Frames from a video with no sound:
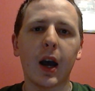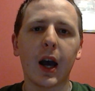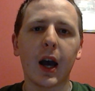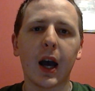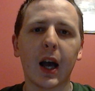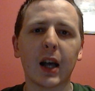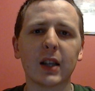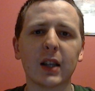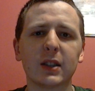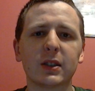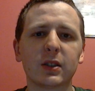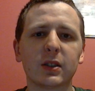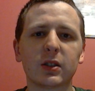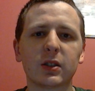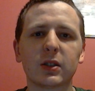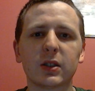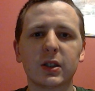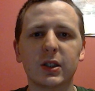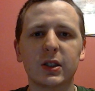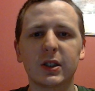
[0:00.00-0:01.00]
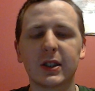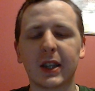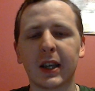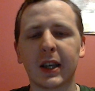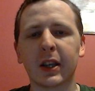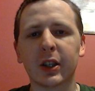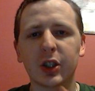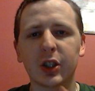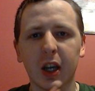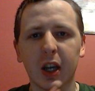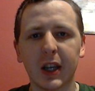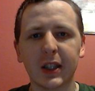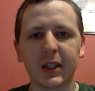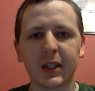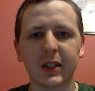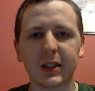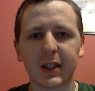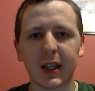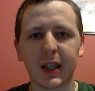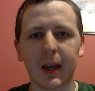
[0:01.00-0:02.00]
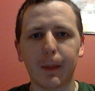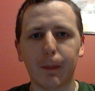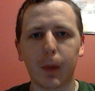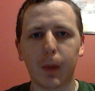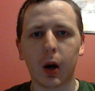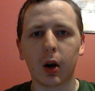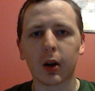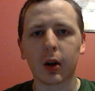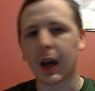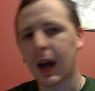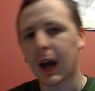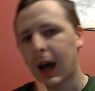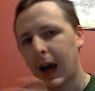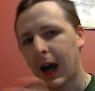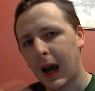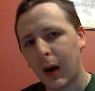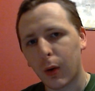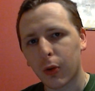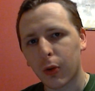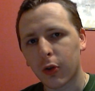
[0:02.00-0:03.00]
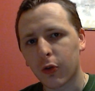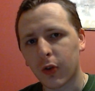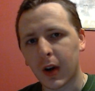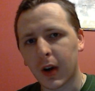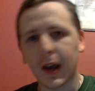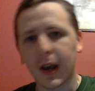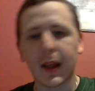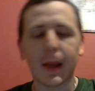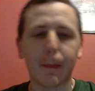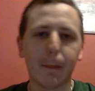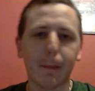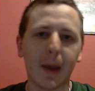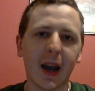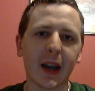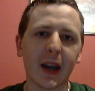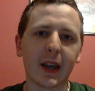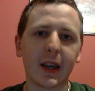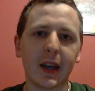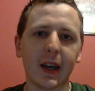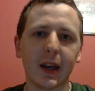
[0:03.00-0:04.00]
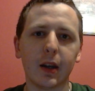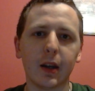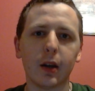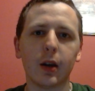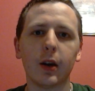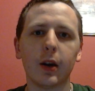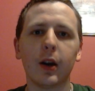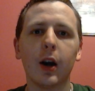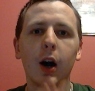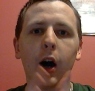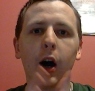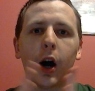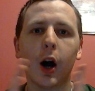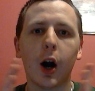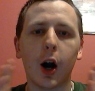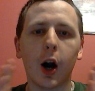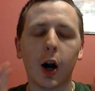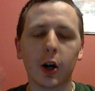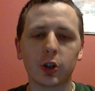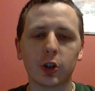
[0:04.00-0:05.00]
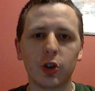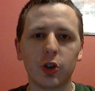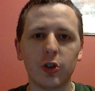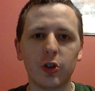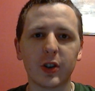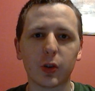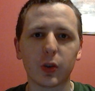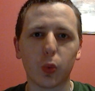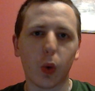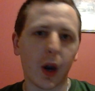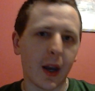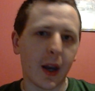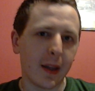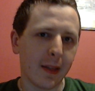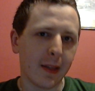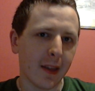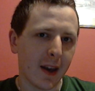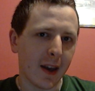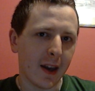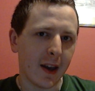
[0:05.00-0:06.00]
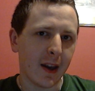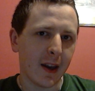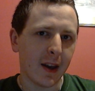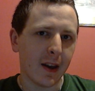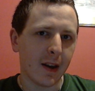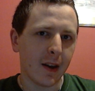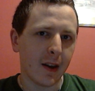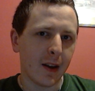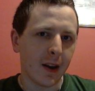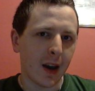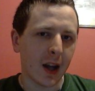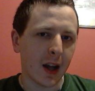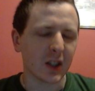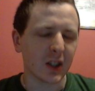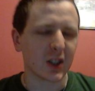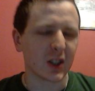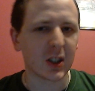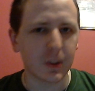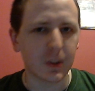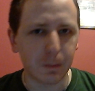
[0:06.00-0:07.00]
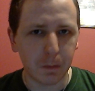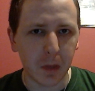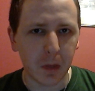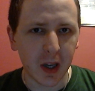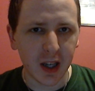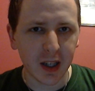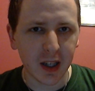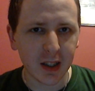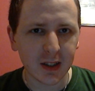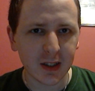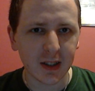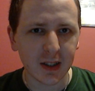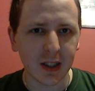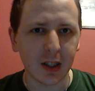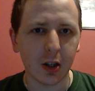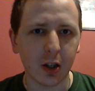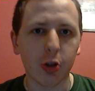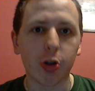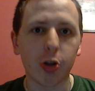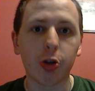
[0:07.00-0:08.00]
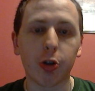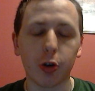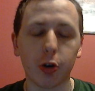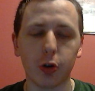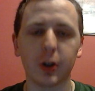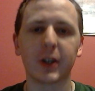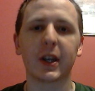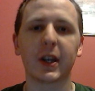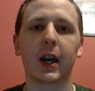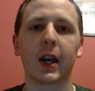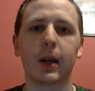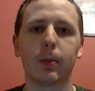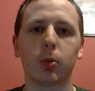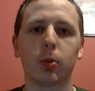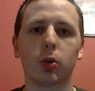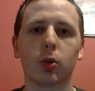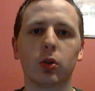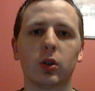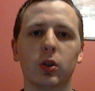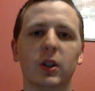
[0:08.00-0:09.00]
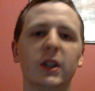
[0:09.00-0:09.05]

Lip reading: as Cena chases CM Punk out the ring and then back in, R-Truth is waiting there and spears Cena through the table.